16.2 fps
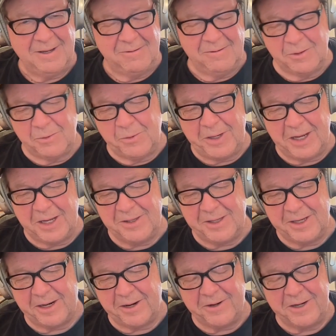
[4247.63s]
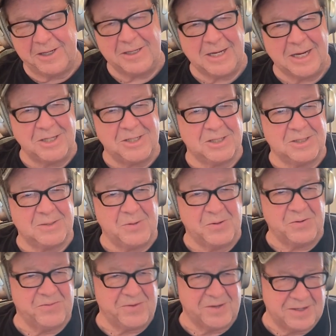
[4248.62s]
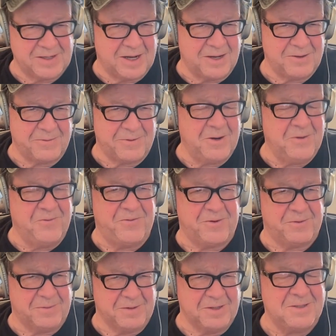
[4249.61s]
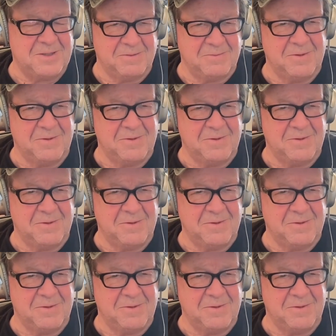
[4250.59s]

when we had the Aryan nations move in down the road from us,